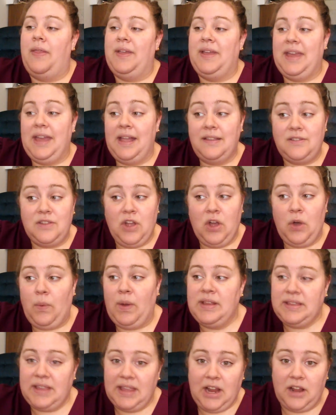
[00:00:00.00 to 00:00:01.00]
The kids know
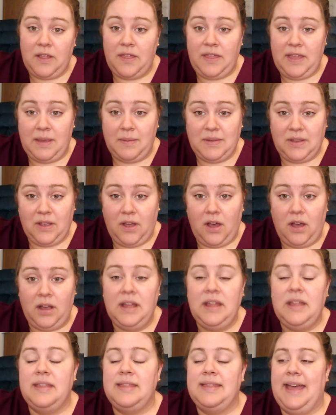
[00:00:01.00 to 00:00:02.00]
once they hear the theme
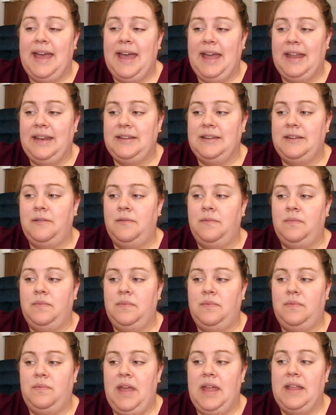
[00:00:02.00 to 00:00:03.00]
song that
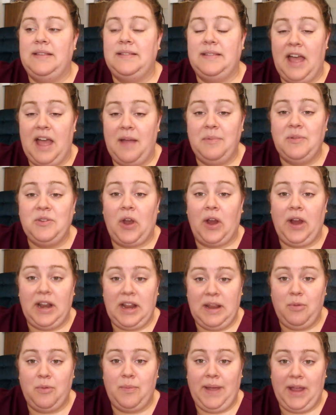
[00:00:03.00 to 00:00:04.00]
it's time to start
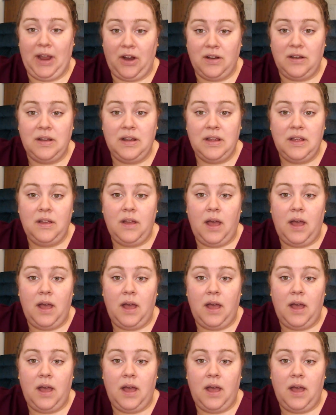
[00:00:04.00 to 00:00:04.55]
getting prepared